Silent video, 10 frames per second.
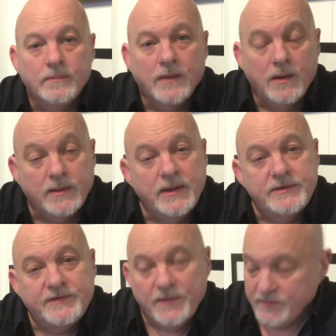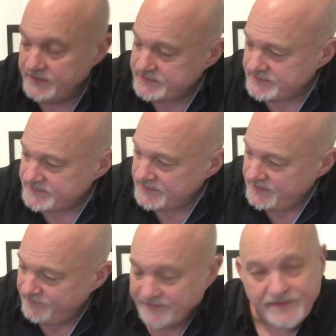Okay, so this is
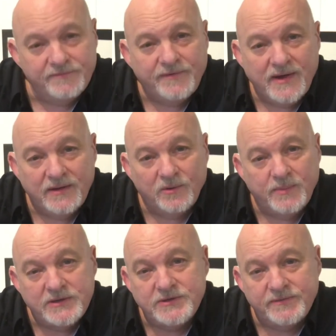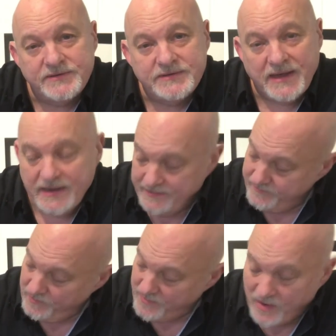the fifth and final picture for today
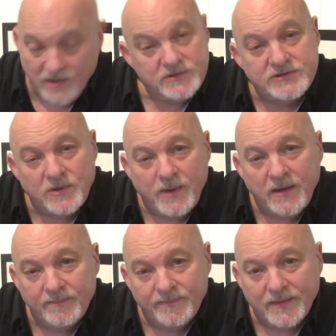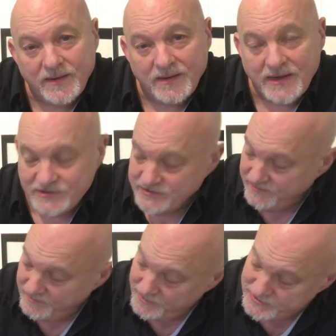from our summer collection
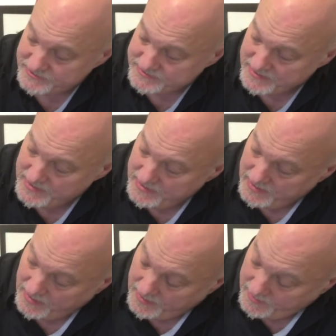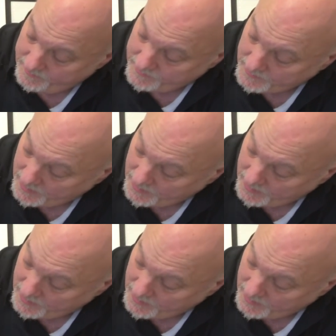of images. And